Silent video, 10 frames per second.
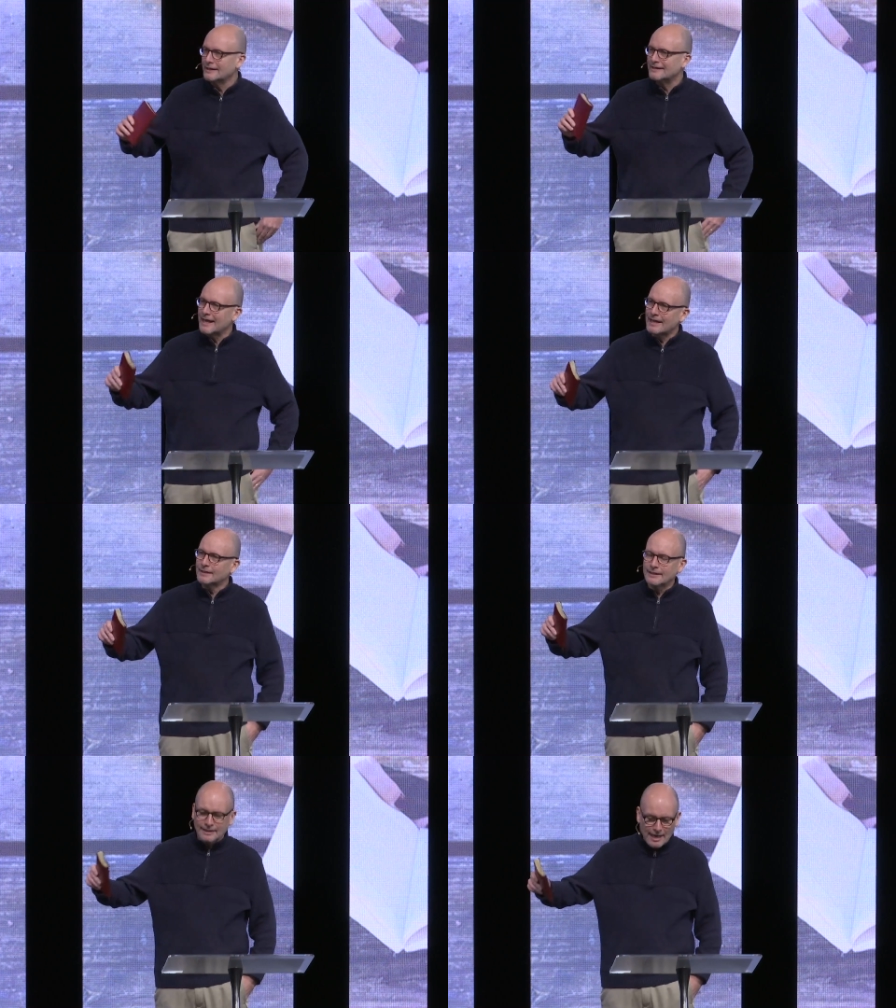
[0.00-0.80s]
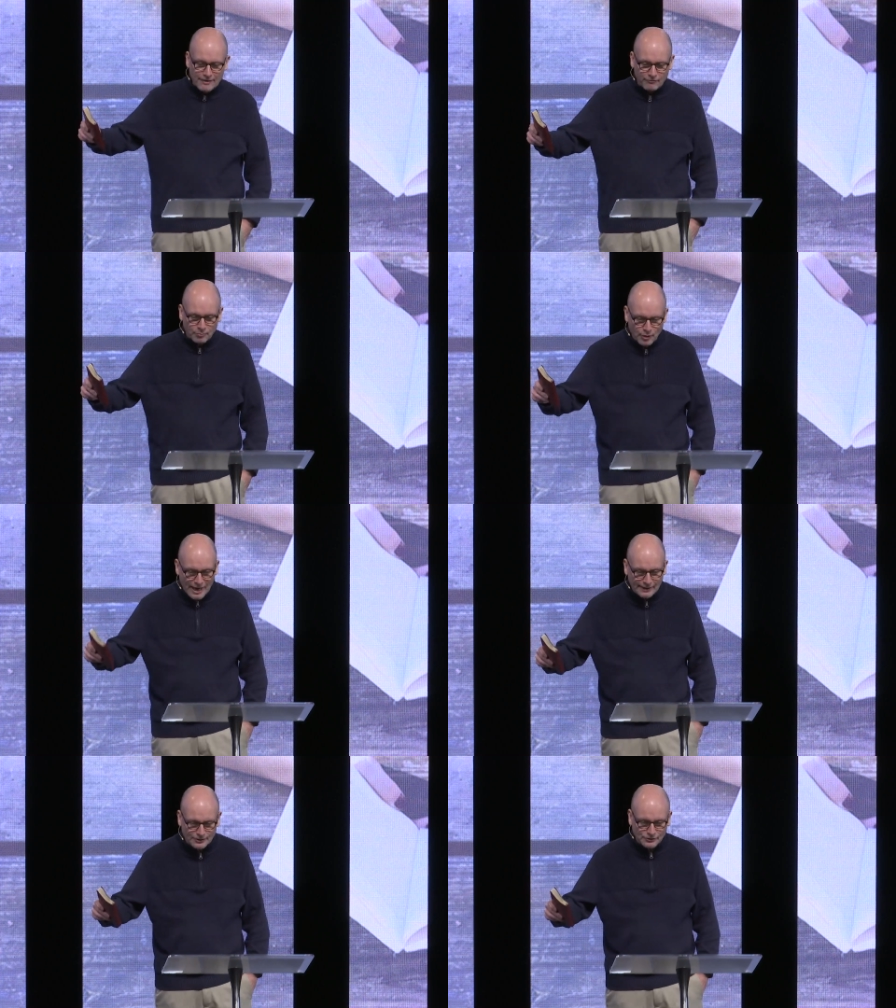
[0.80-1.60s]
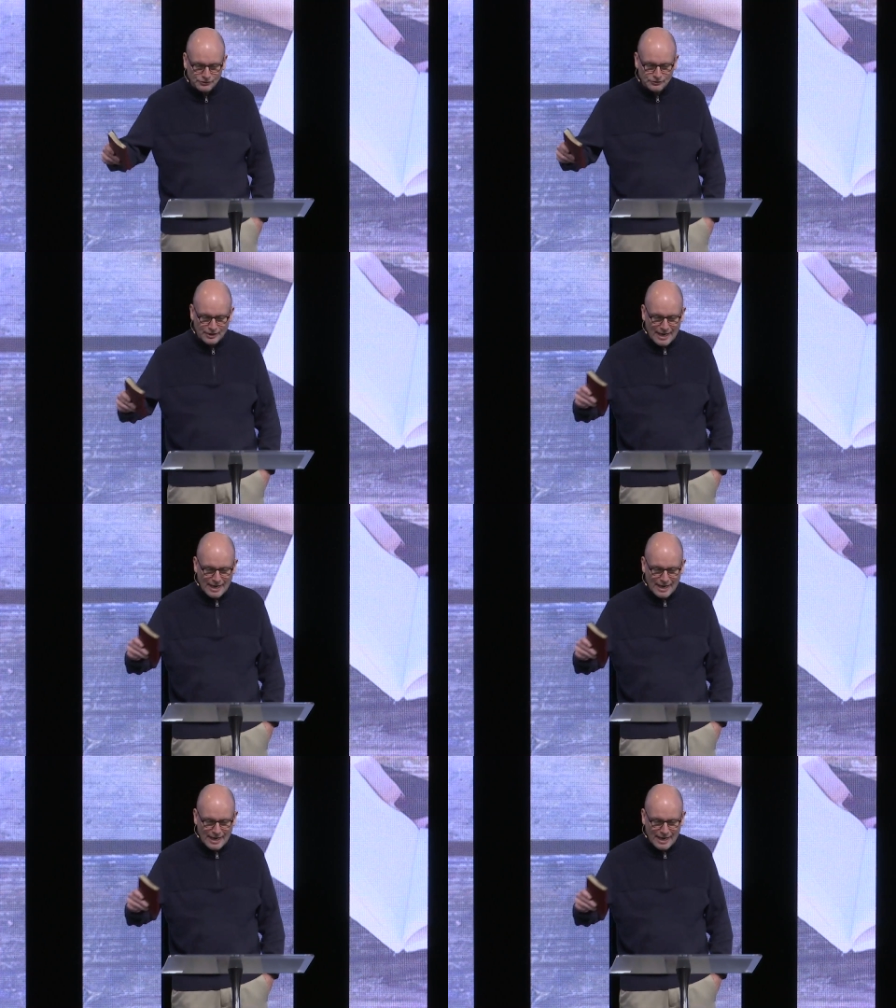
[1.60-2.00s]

daily life practices